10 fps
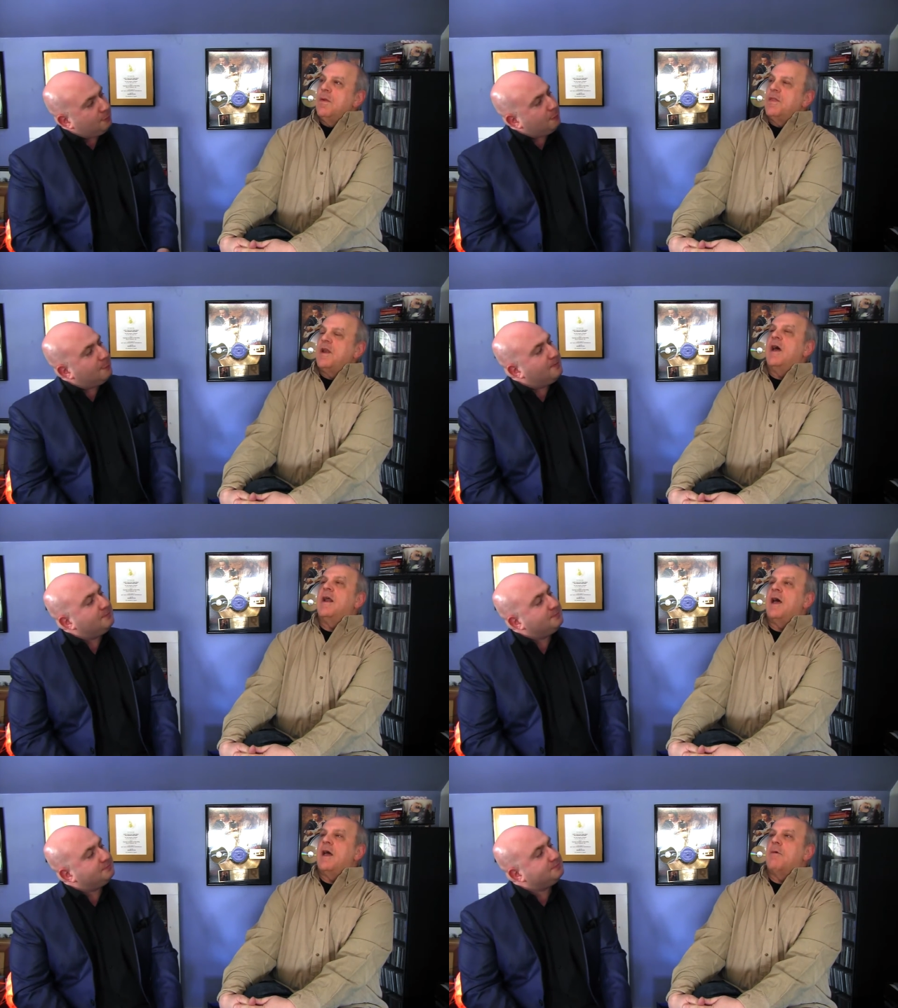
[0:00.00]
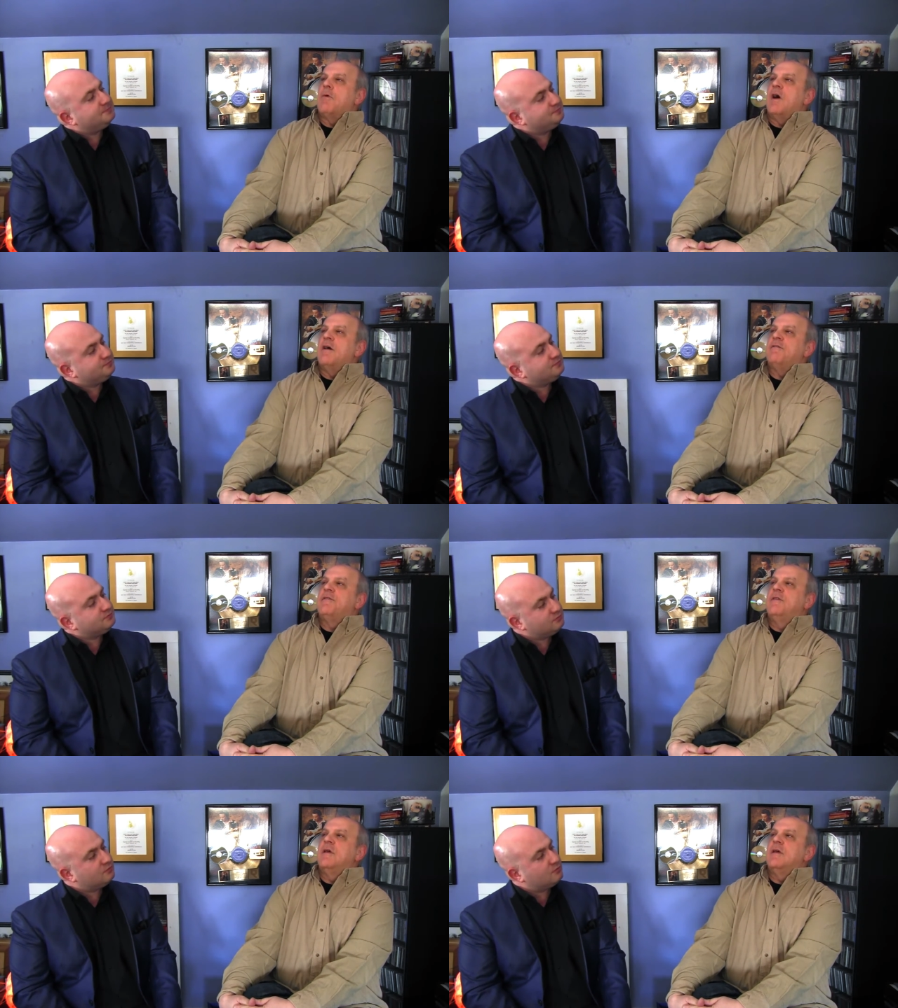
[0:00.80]
Speaker 1: The night I
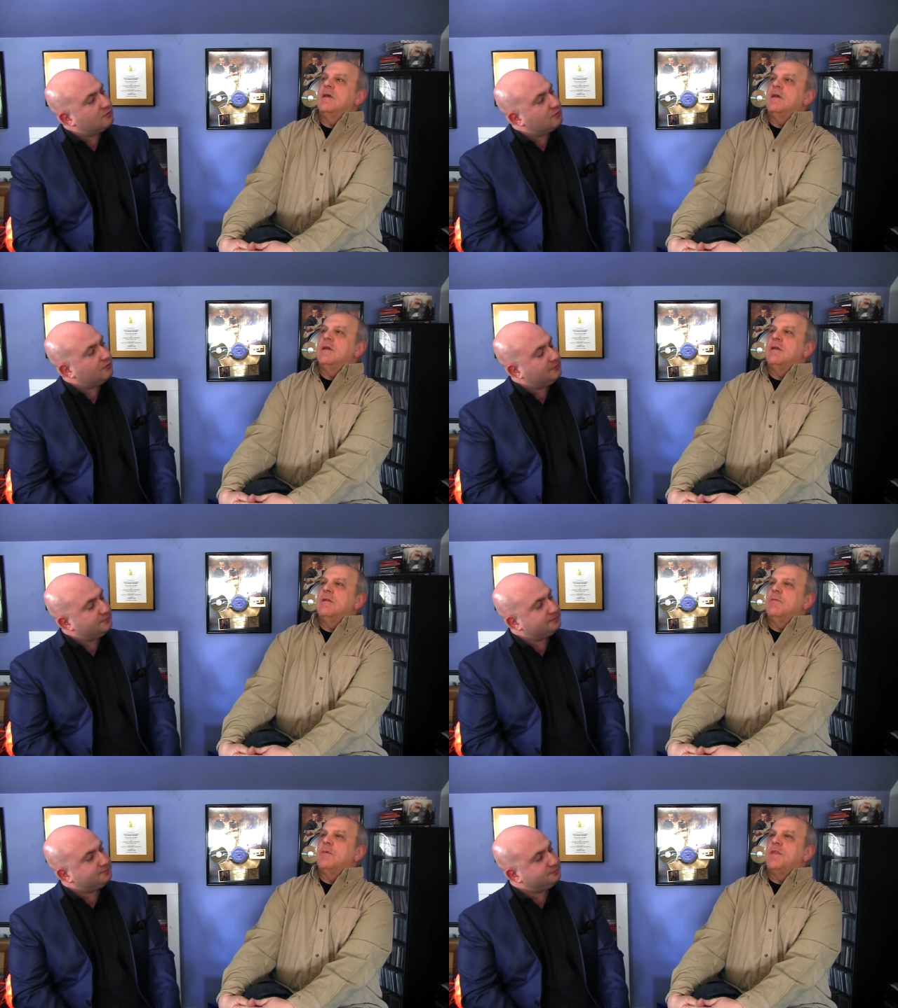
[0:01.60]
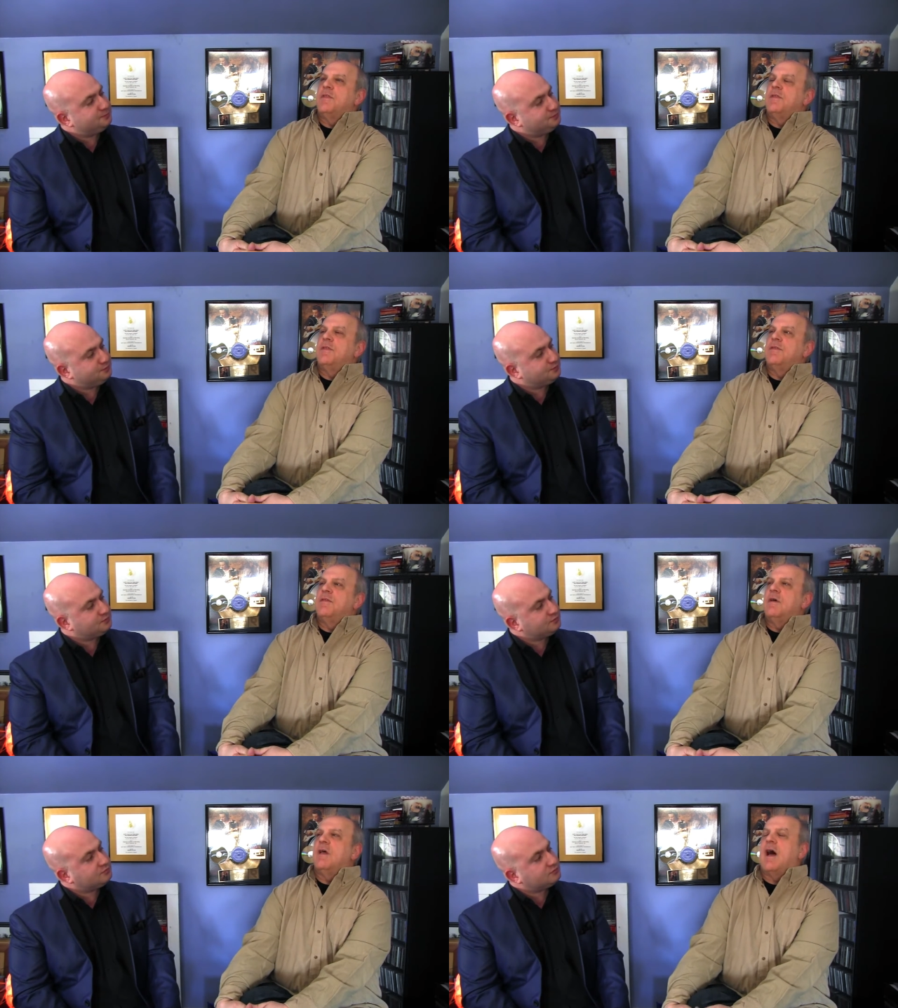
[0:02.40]
arrived with,
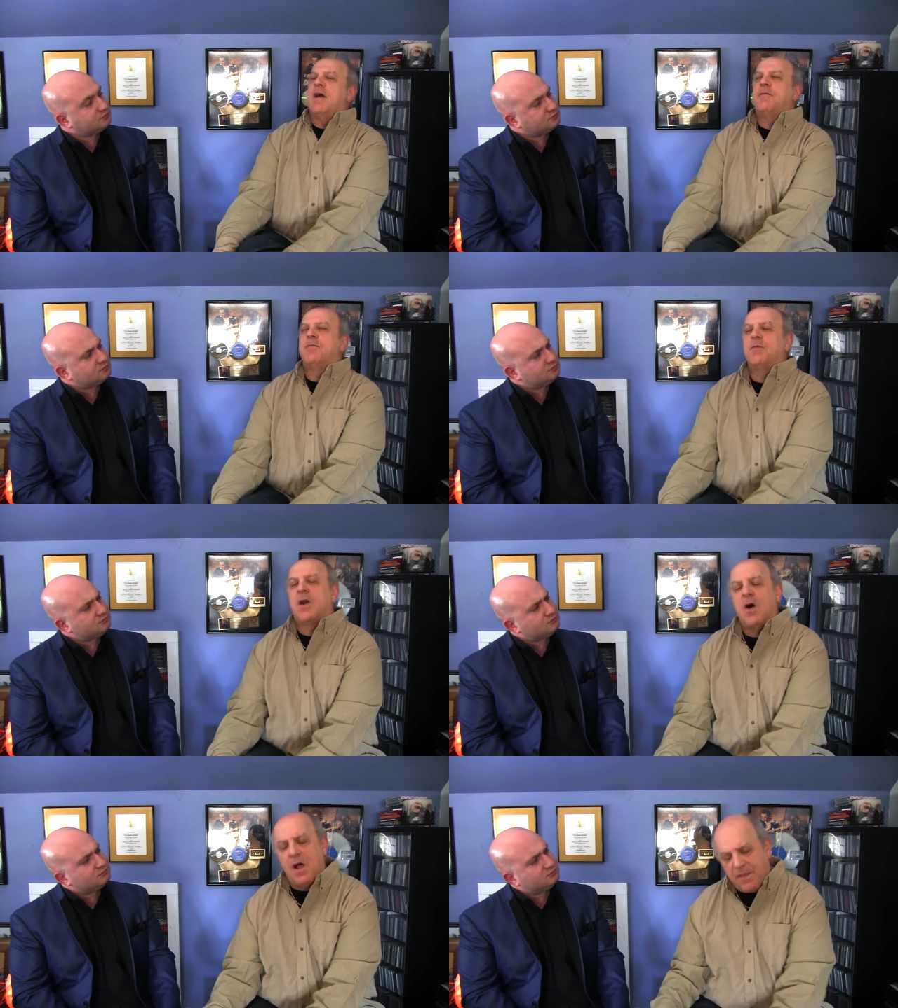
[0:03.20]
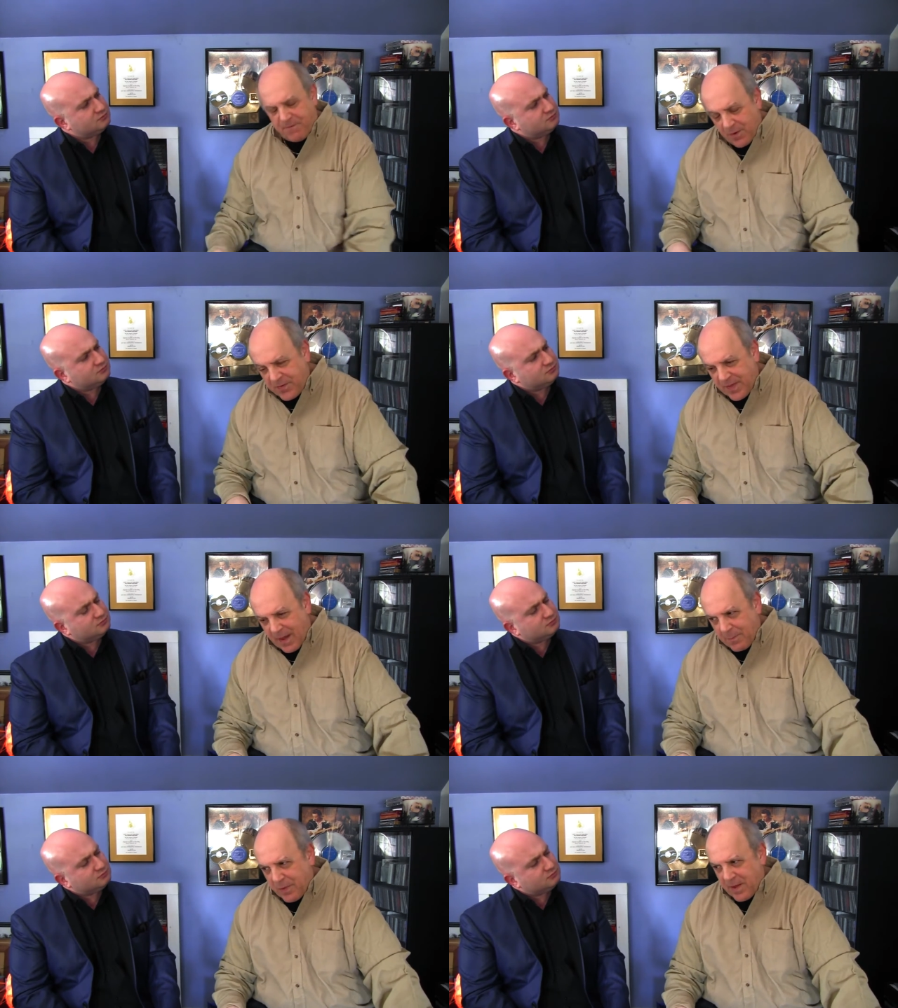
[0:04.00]
I recall the first
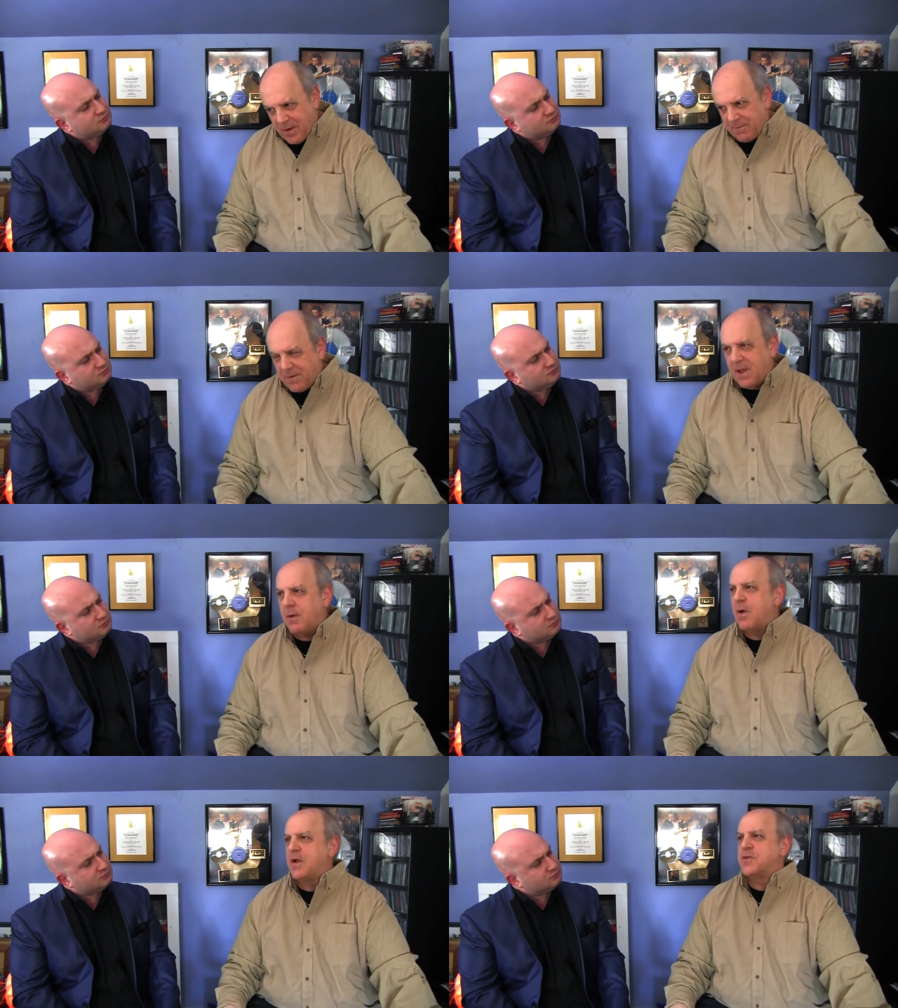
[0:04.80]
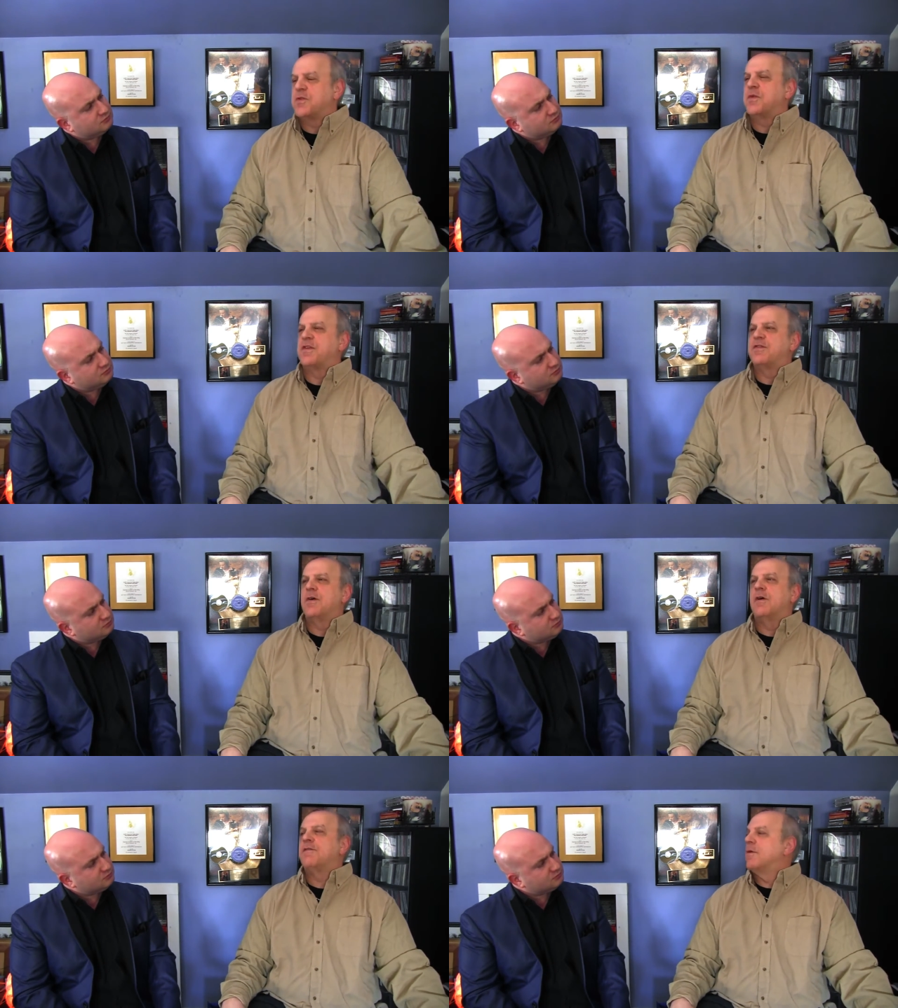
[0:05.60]
thing I played on for Nile Rodgers was a
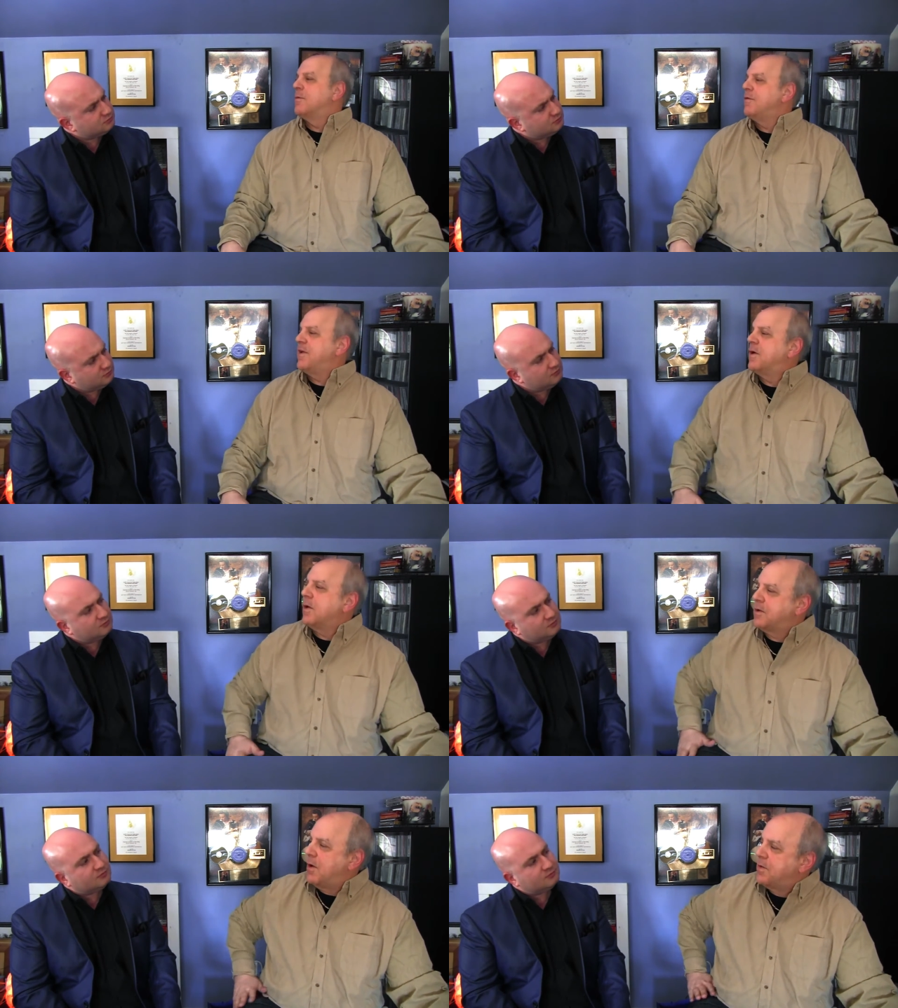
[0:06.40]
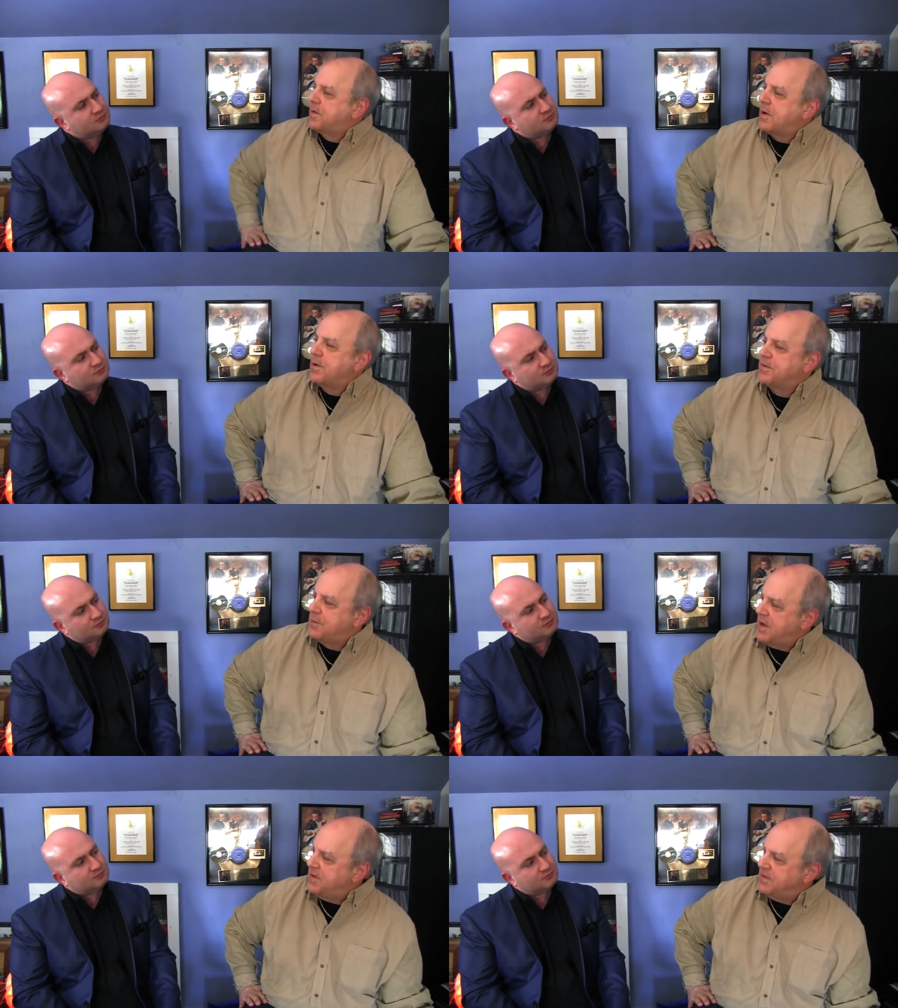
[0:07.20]
song for a movie called Earth Girls
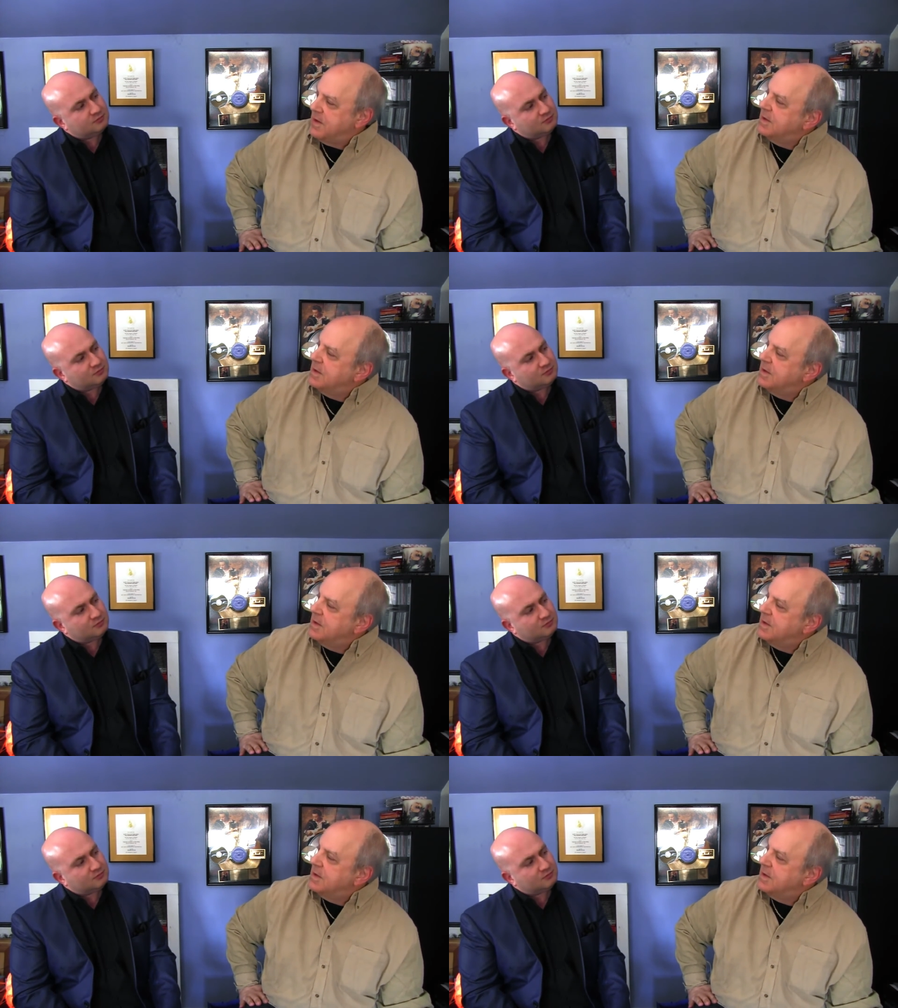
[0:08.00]
Are Easy.